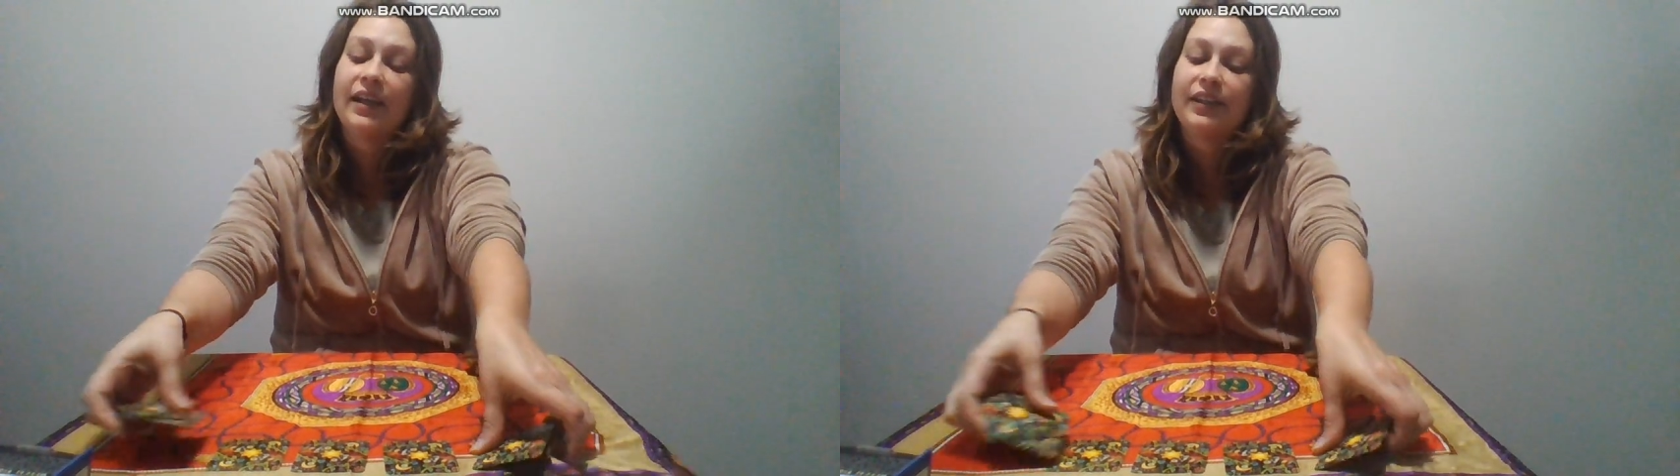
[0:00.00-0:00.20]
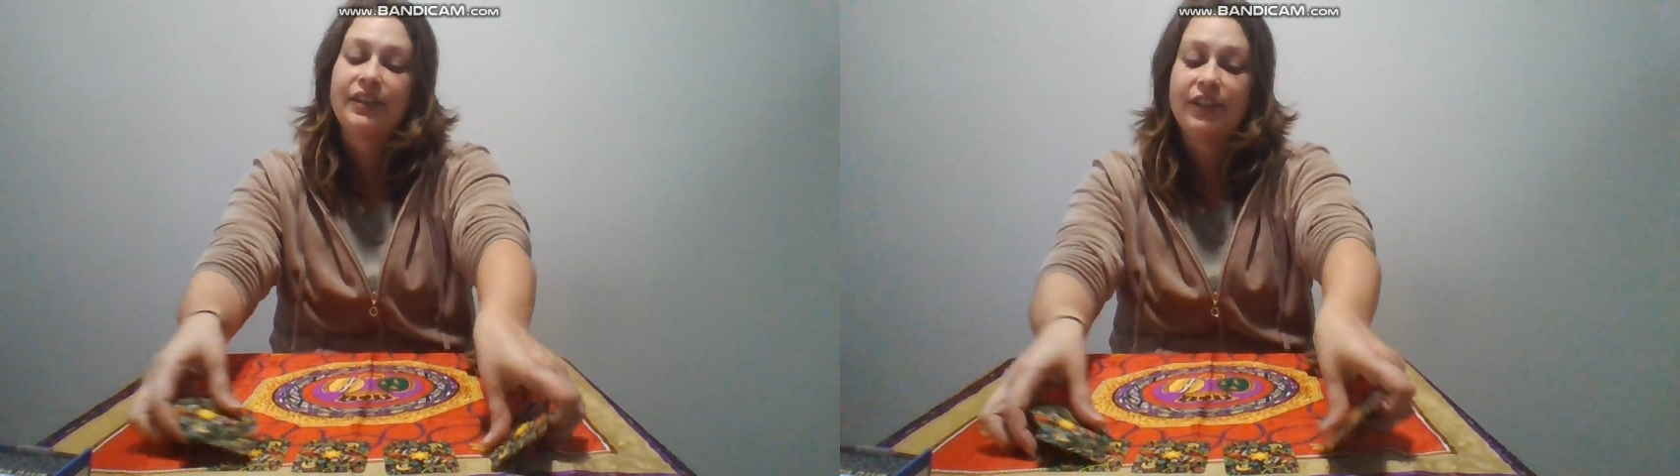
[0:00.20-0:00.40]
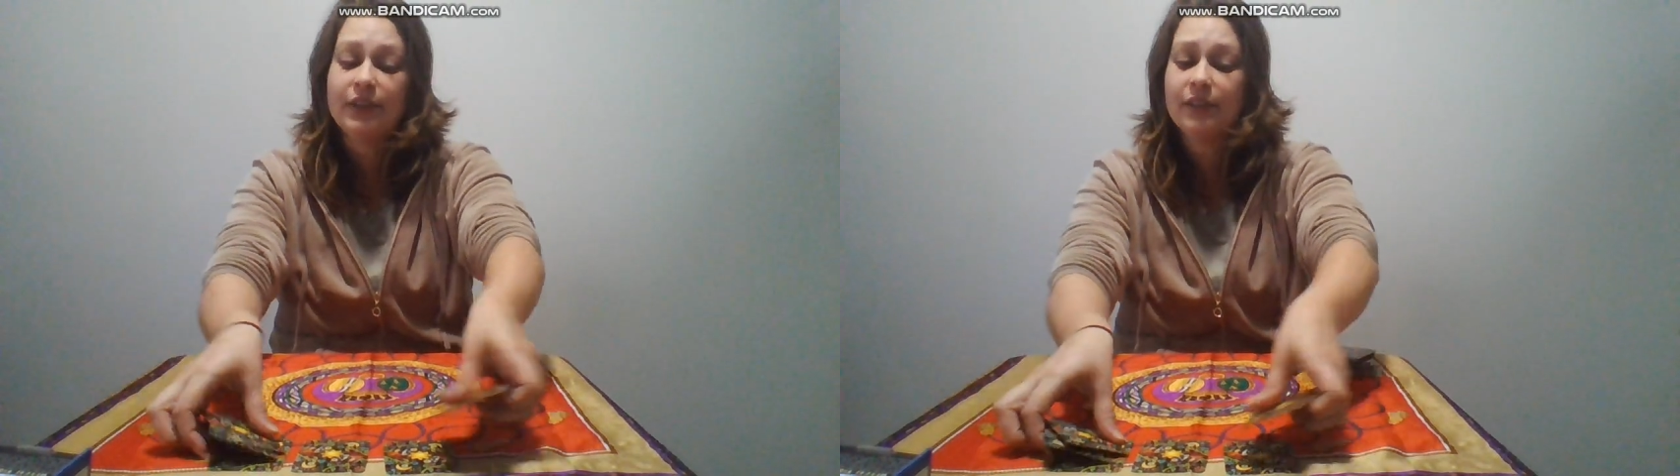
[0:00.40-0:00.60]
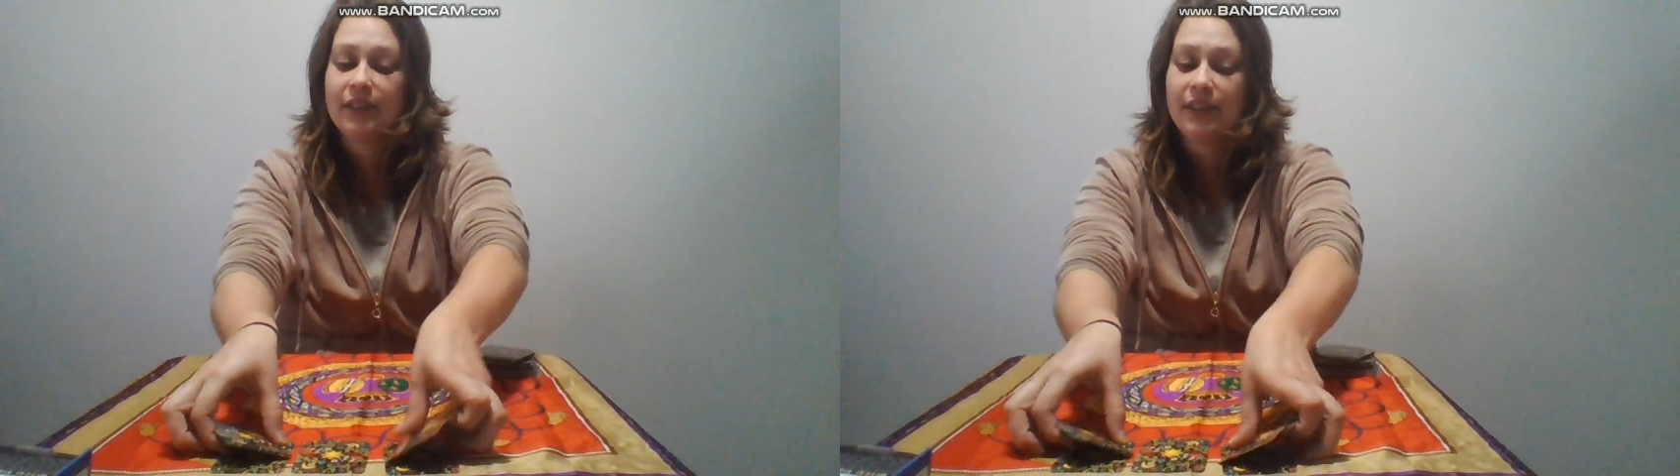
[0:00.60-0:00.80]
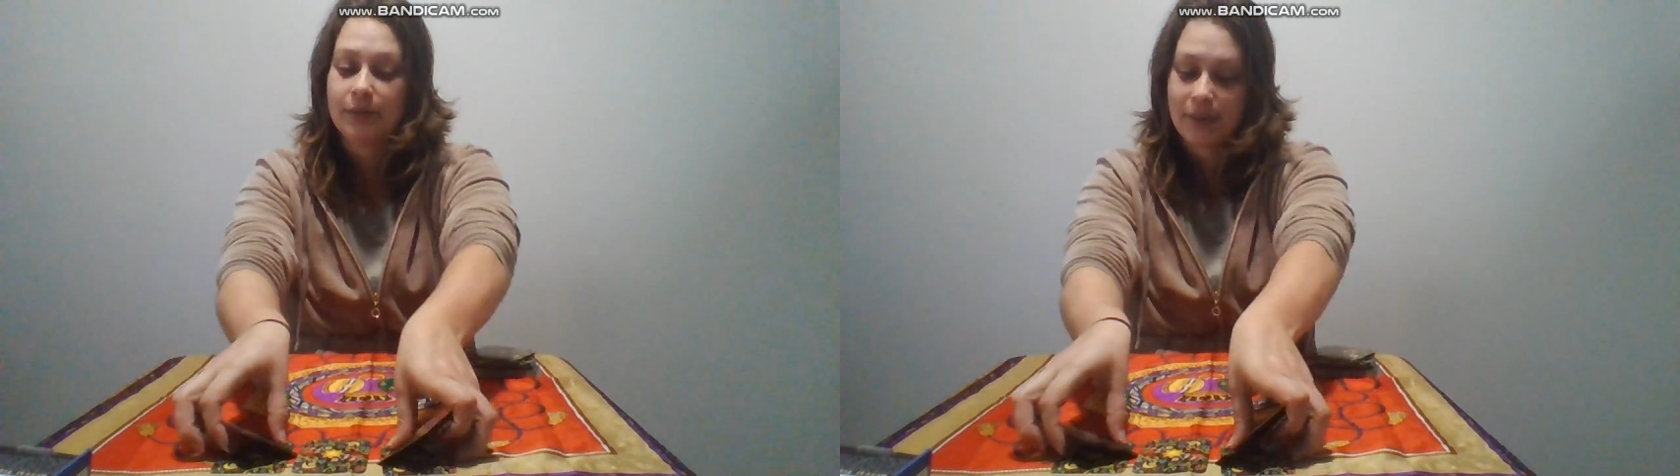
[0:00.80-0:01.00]

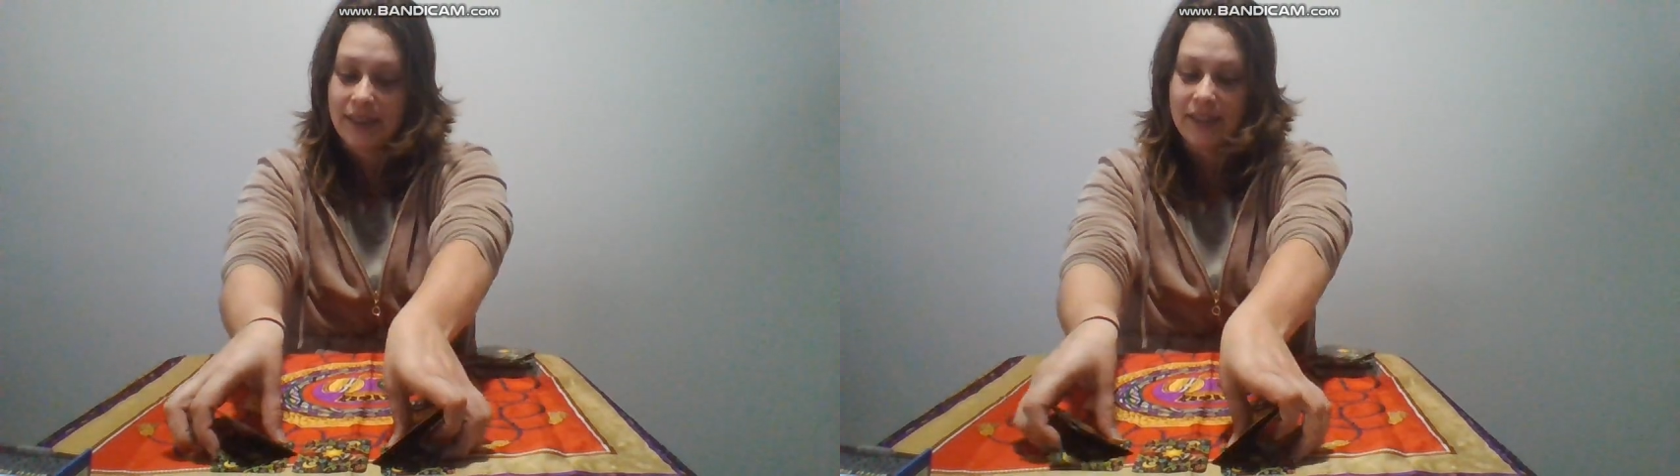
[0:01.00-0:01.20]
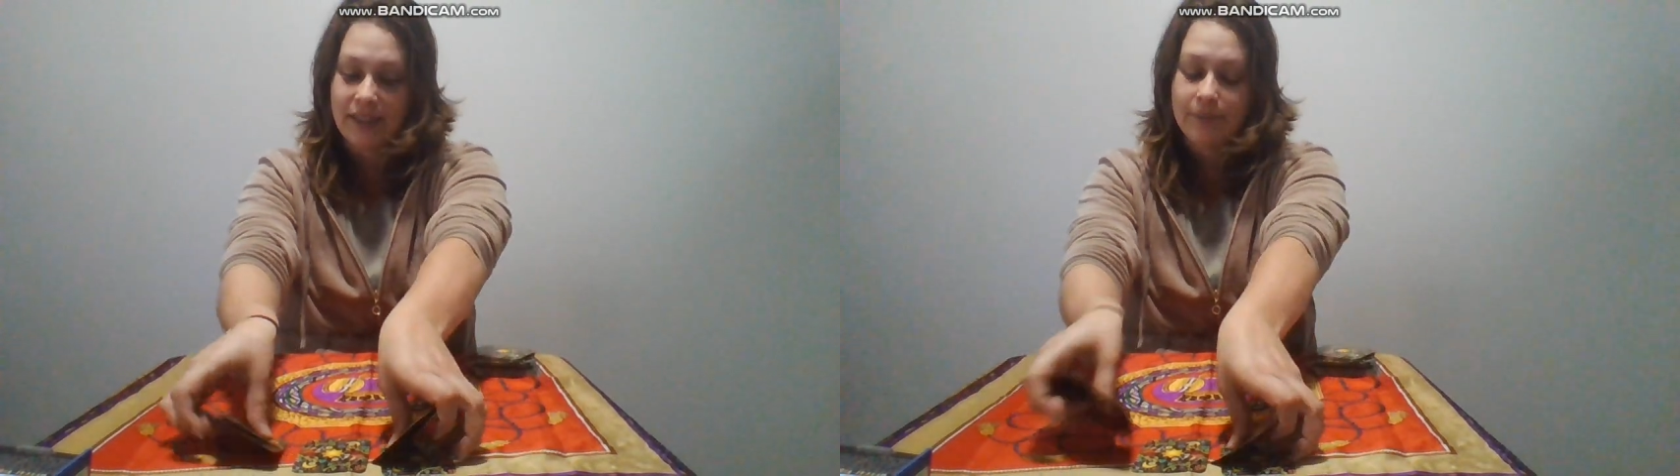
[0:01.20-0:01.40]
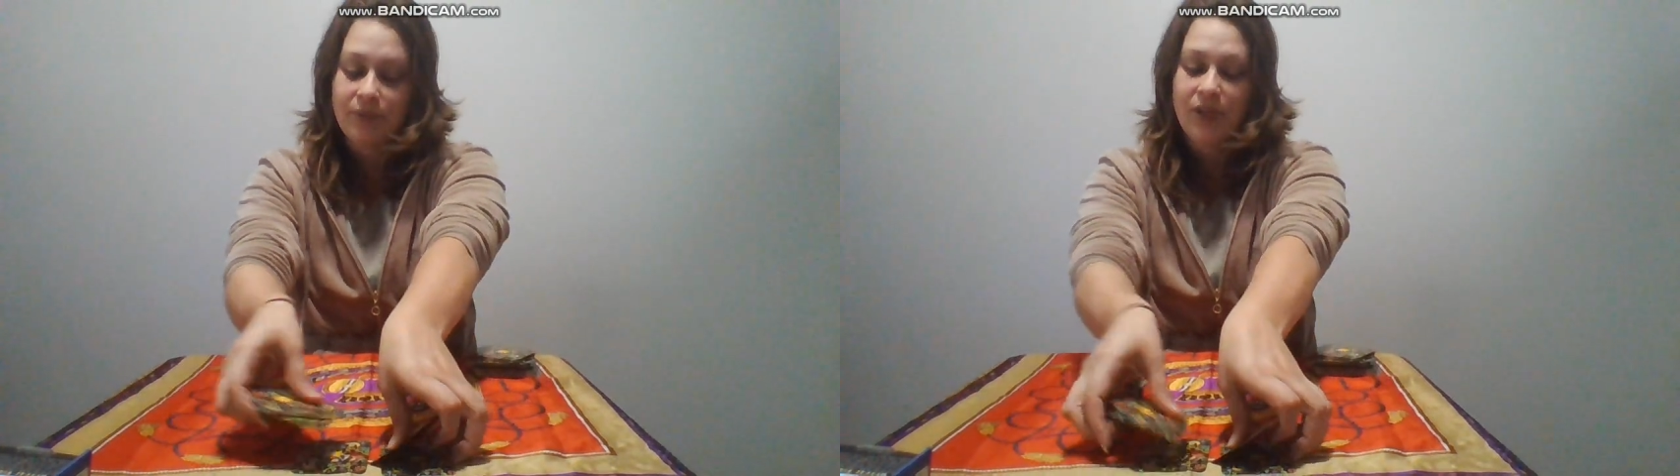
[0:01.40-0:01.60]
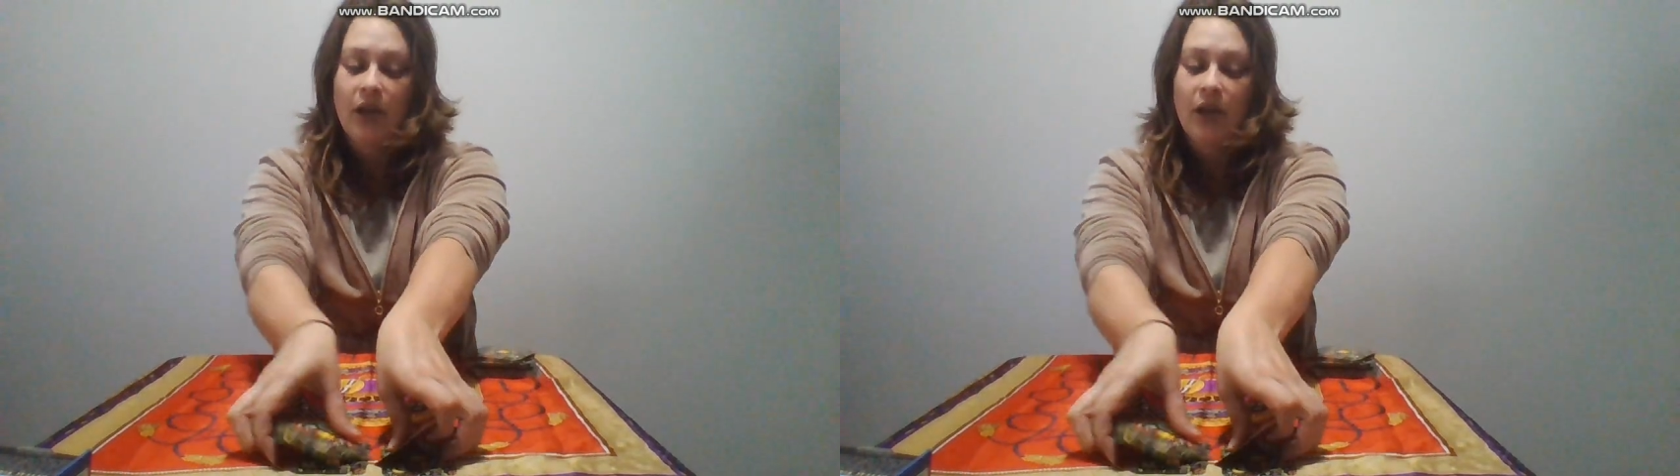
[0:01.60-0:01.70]
yearly reading,